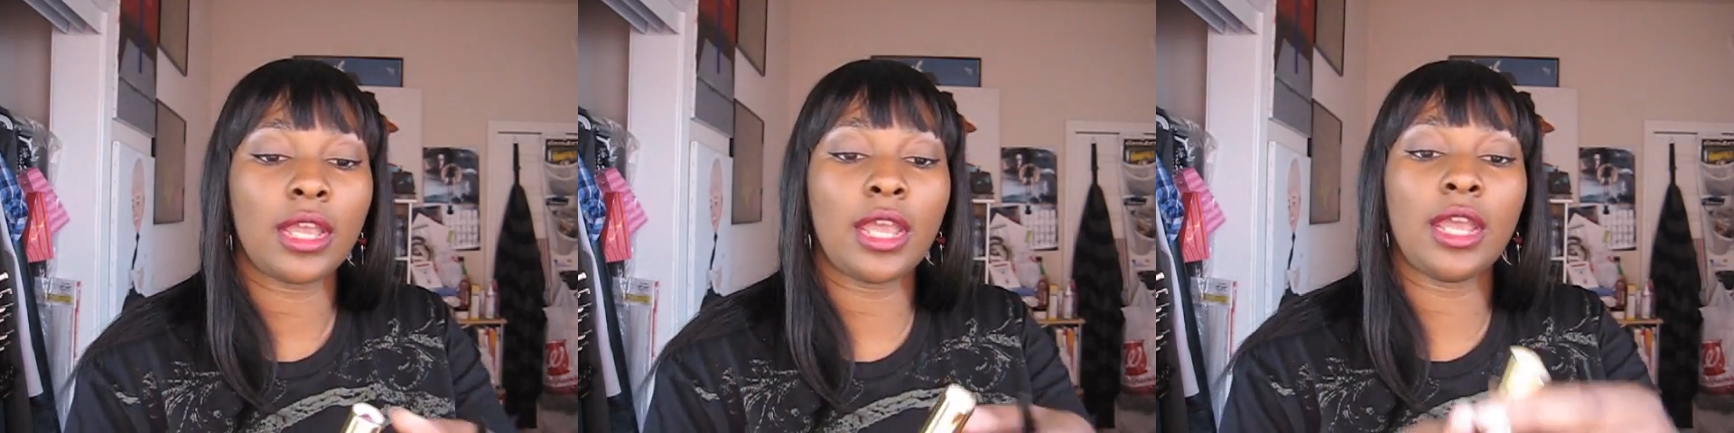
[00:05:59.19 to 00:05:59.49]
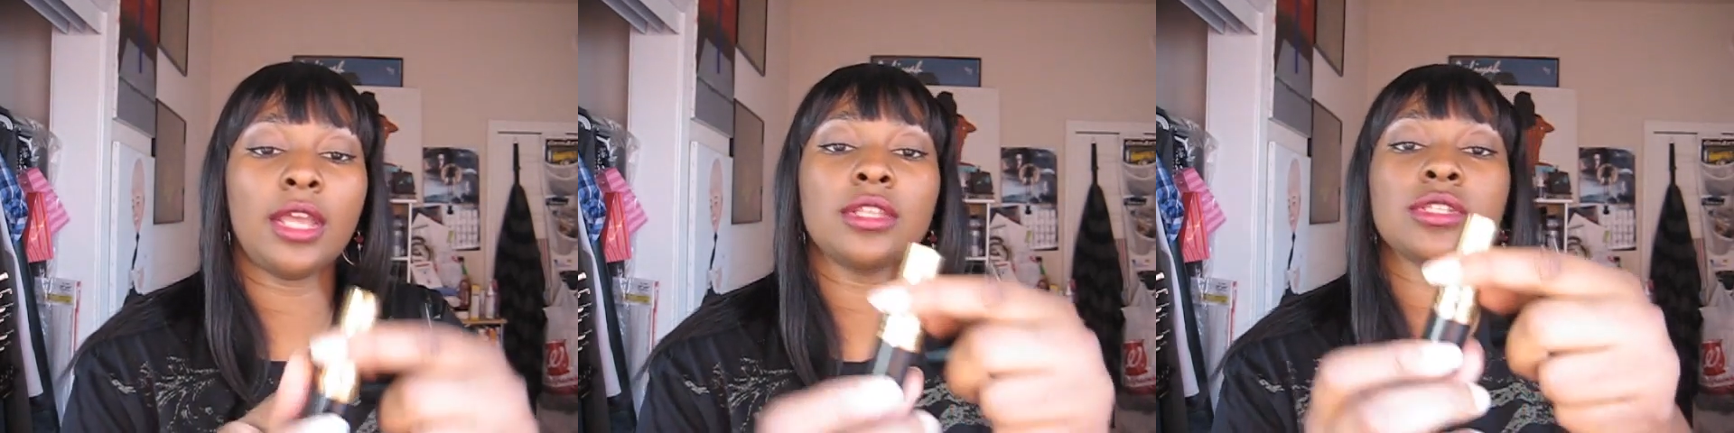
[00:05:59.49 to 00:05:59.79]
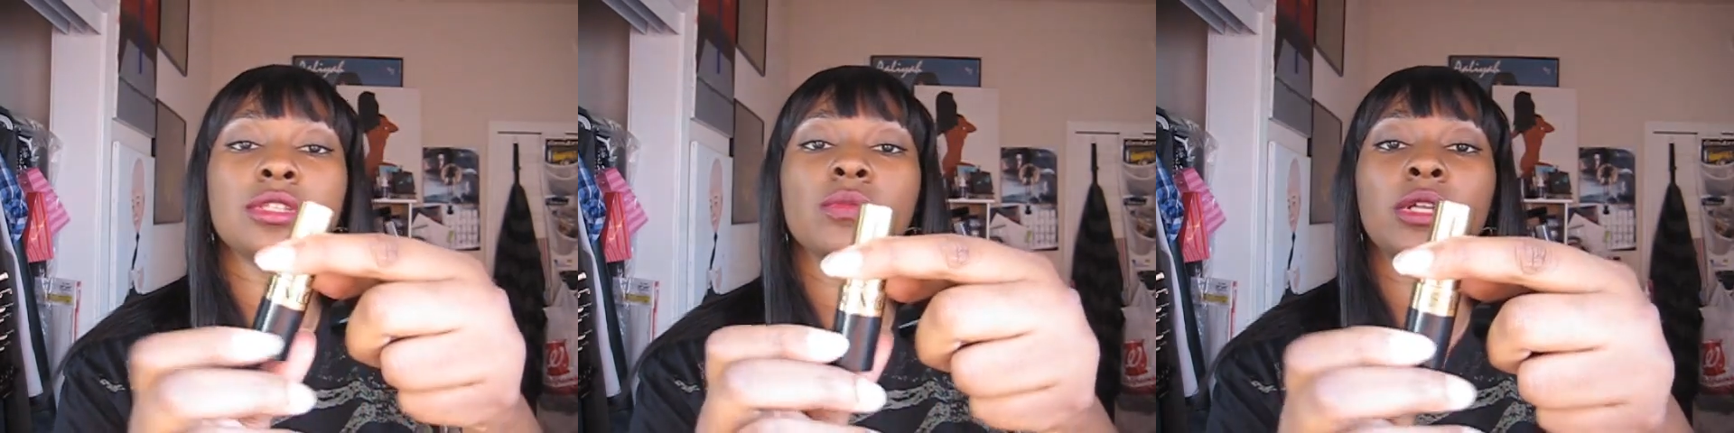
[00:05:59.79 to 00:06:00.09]
And
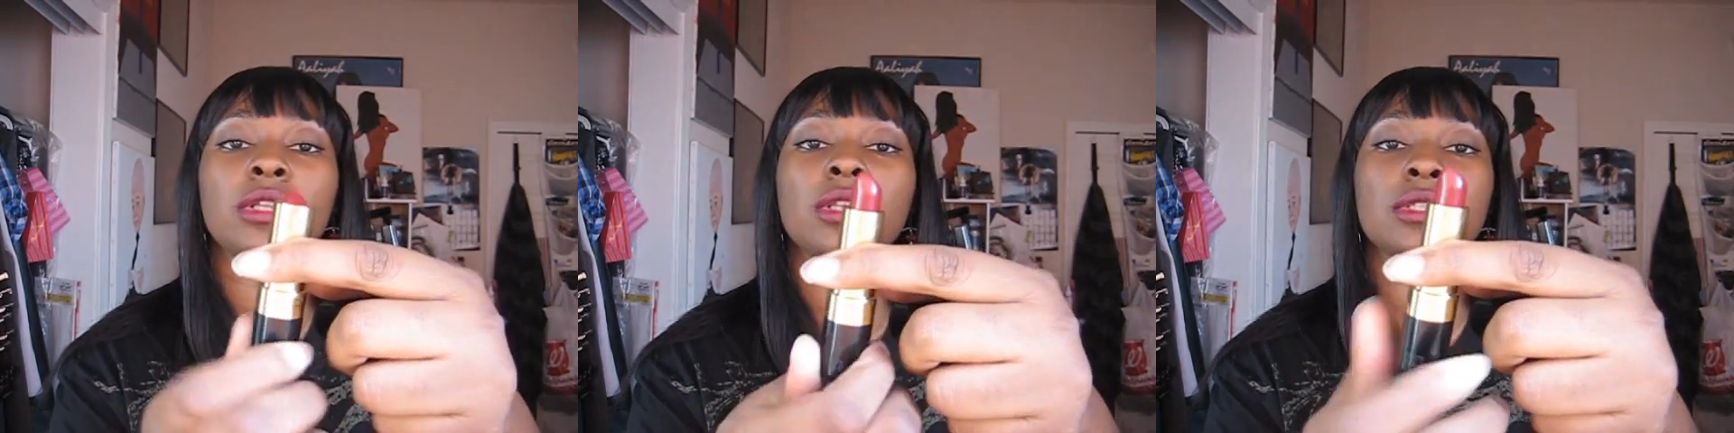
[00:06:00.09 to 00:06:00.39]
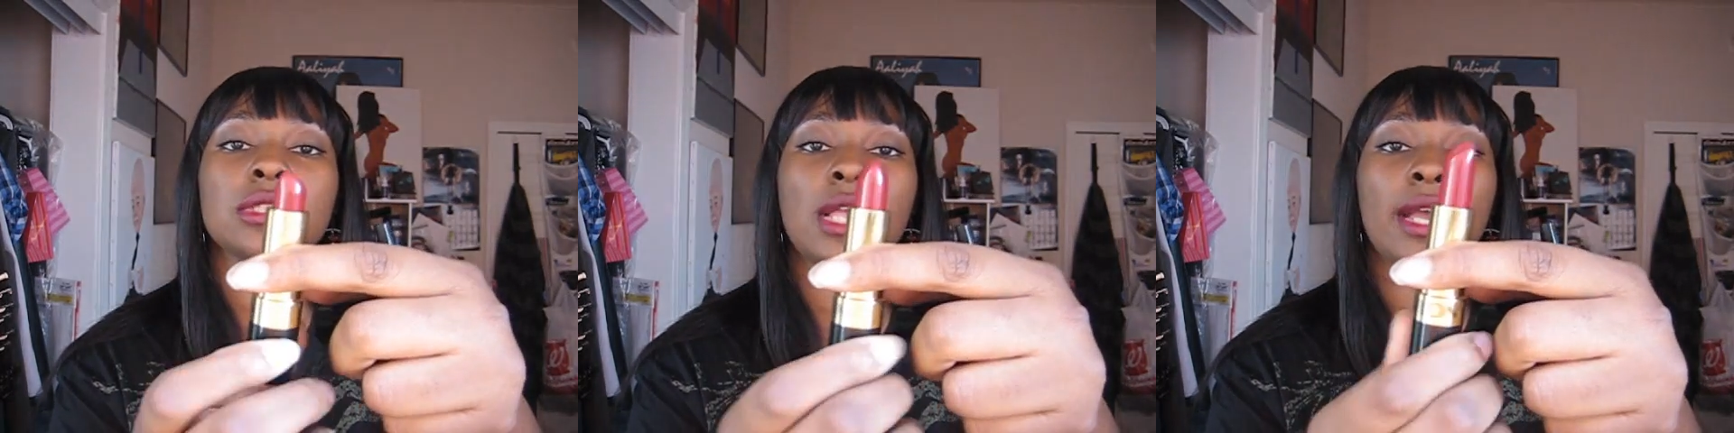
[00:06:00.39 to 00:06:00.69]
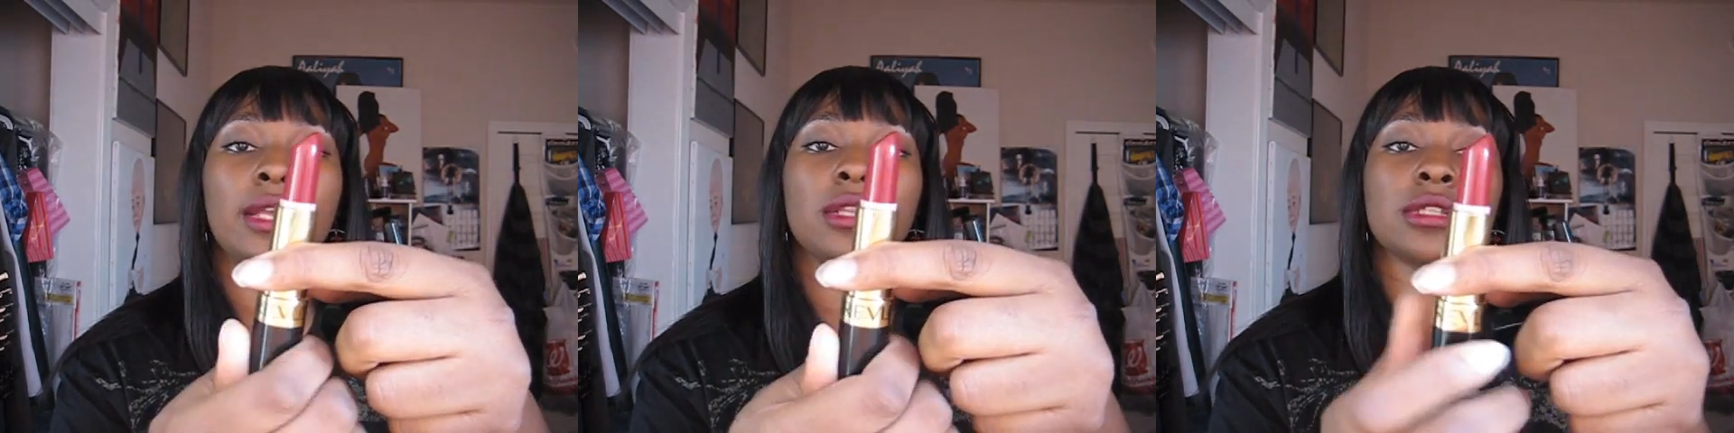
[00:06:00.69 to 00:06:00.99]
this is what it looks
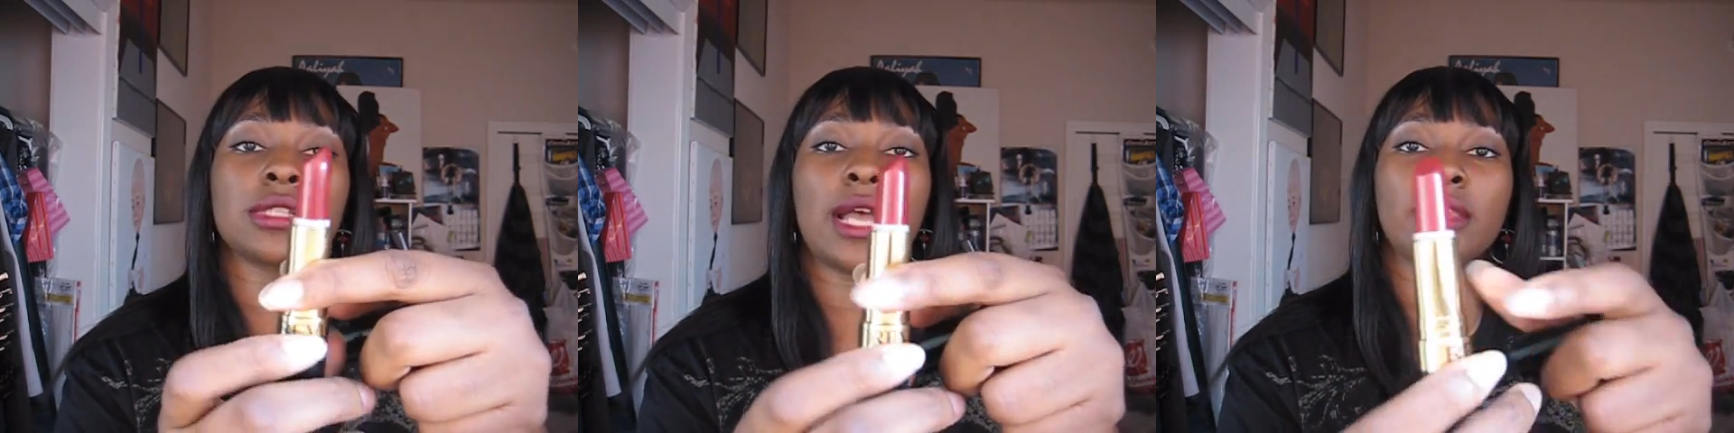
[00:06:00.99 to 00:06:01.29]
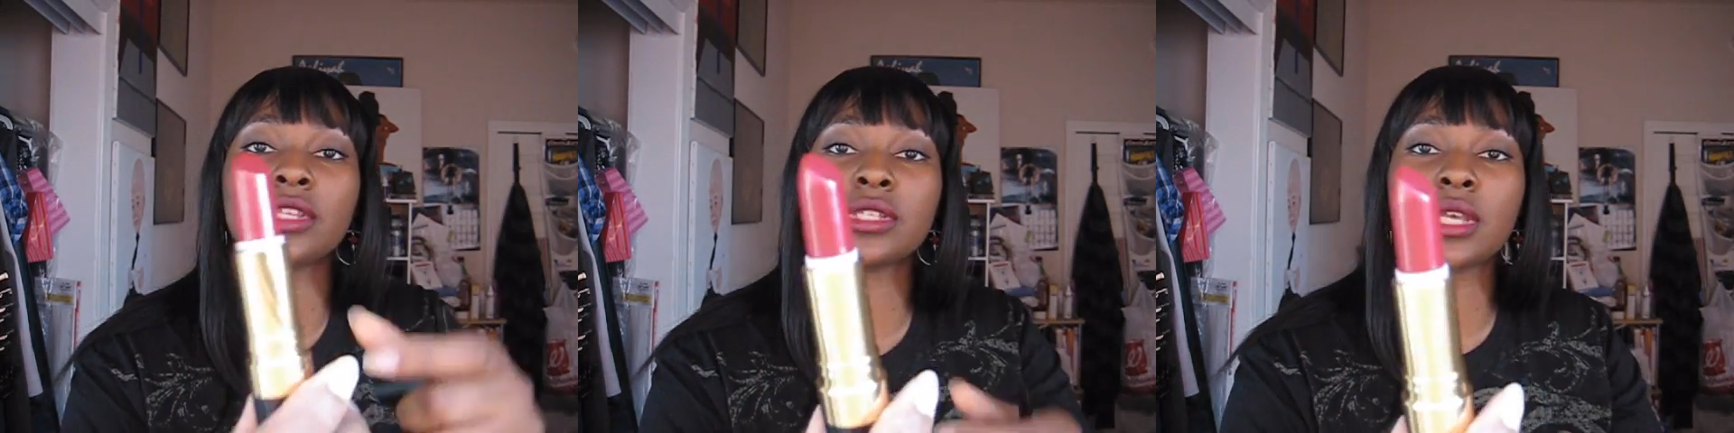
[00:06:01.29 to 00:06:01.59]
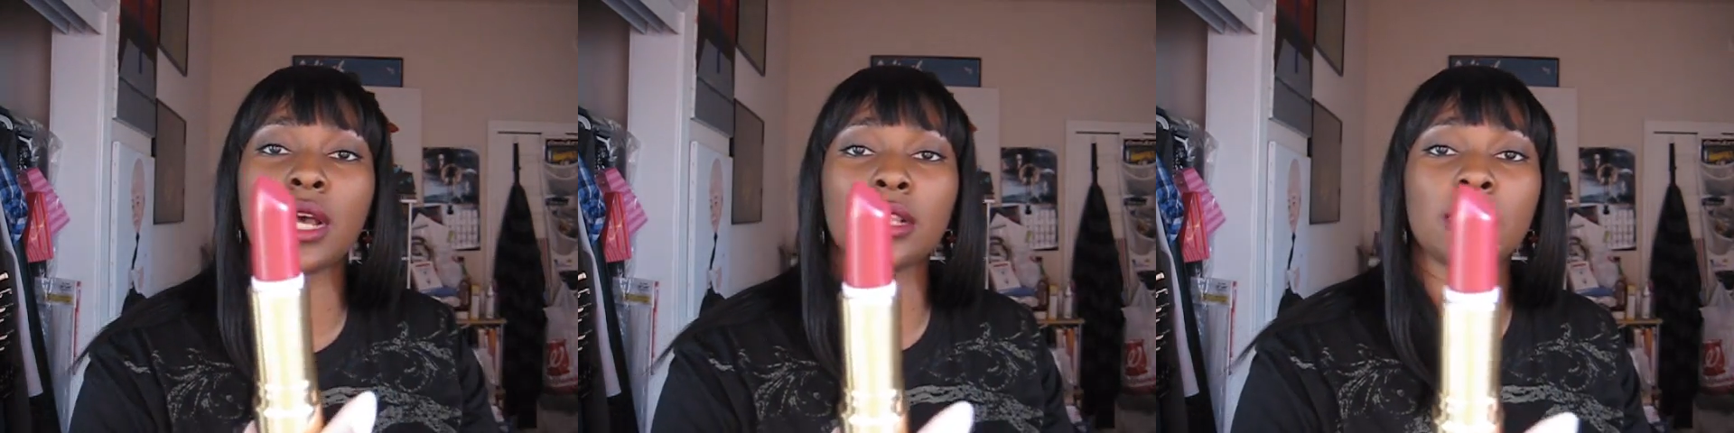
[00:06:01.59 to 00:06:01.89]
like. It looks like this
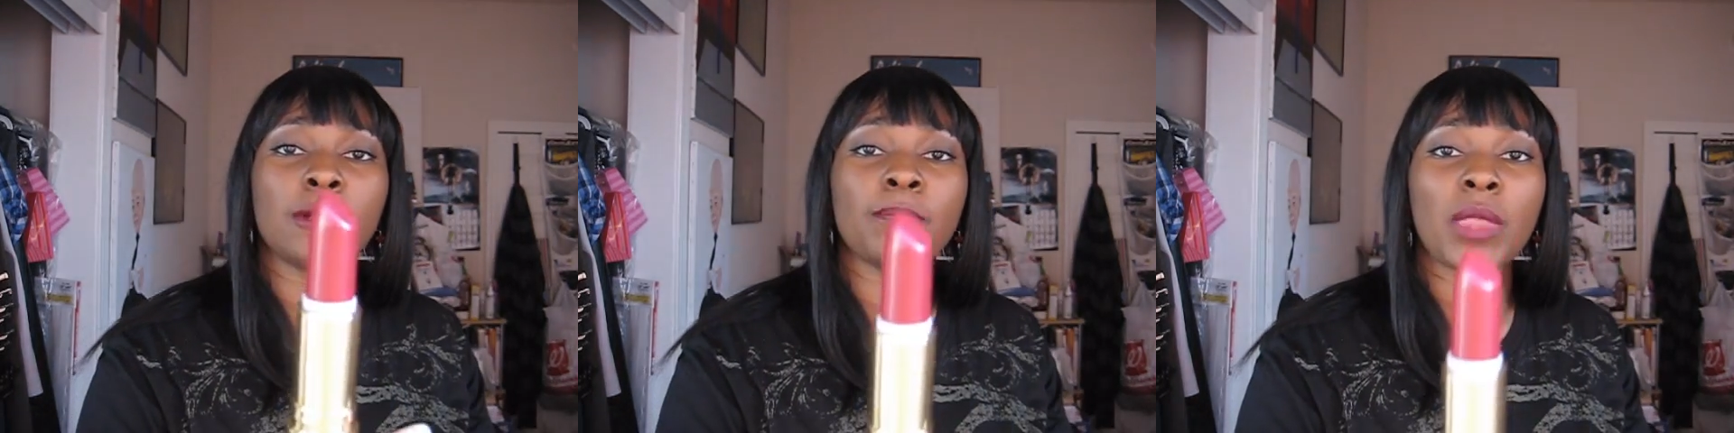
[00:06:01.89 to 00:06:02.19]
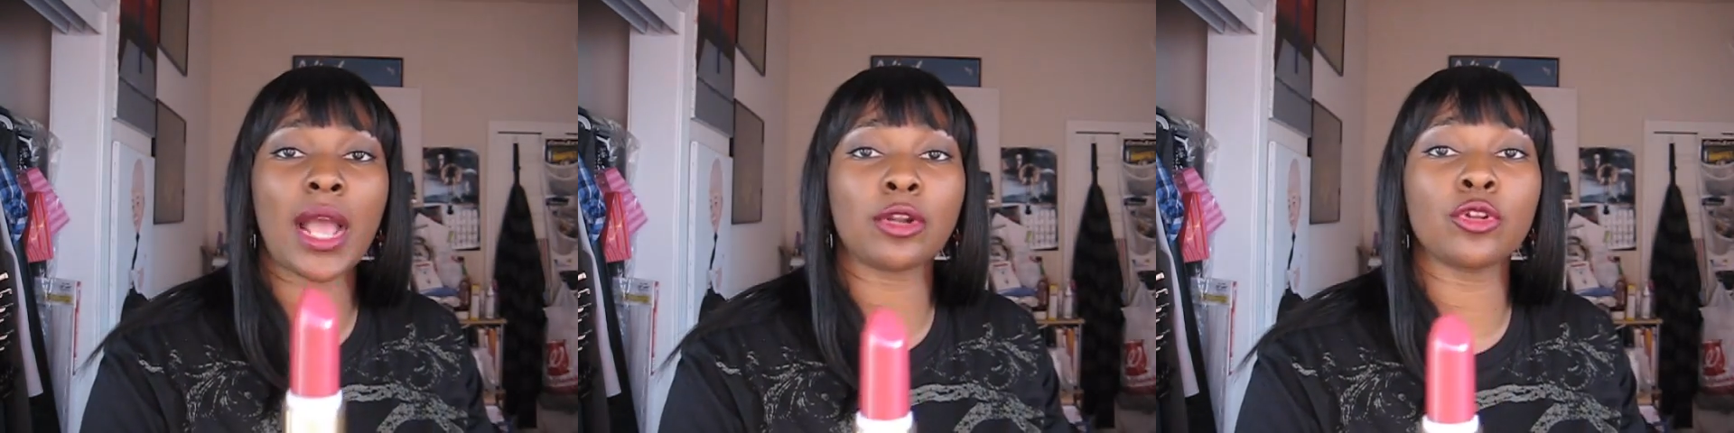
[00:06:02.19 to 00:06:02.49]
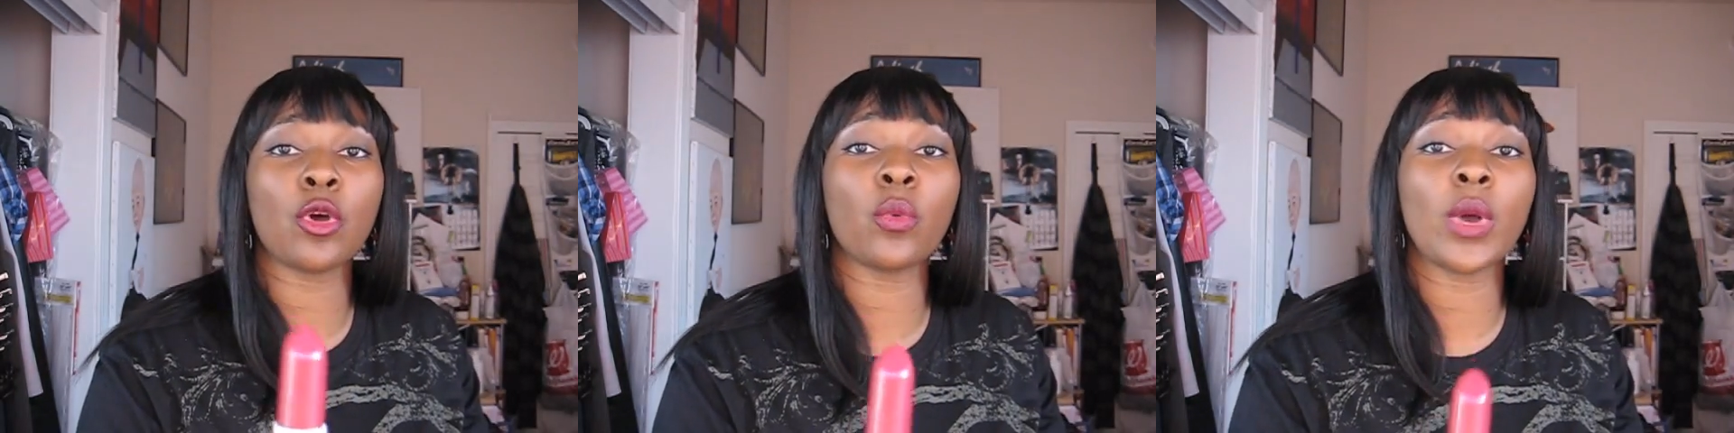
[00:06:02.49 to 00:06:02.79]
color. I
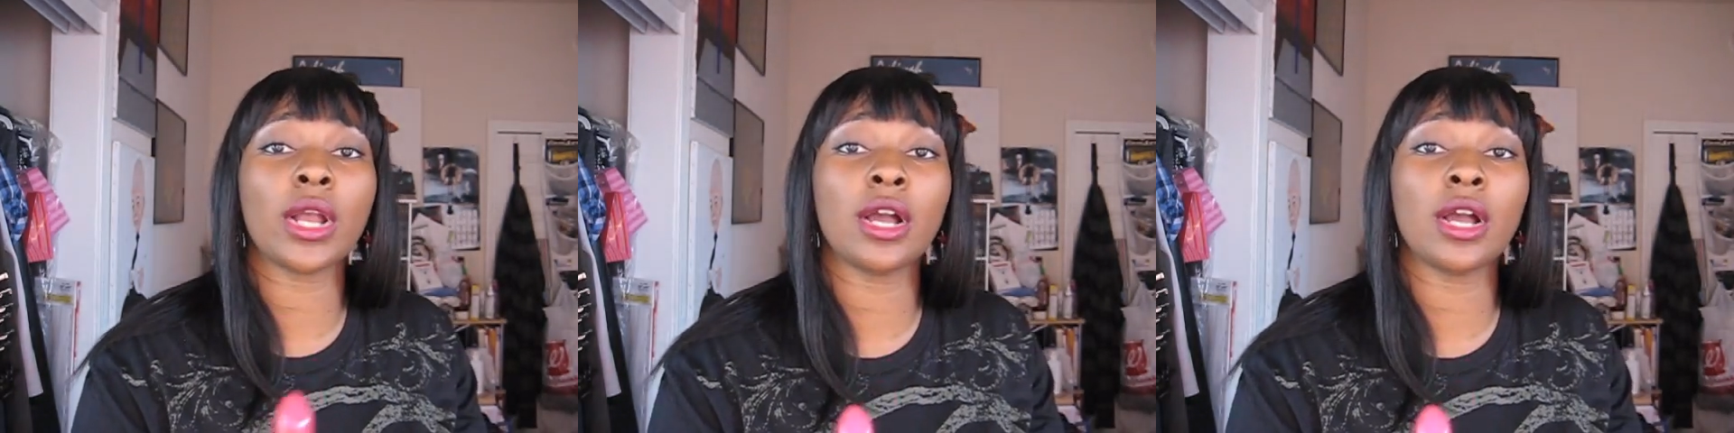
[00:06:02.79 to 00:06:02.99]
don't know what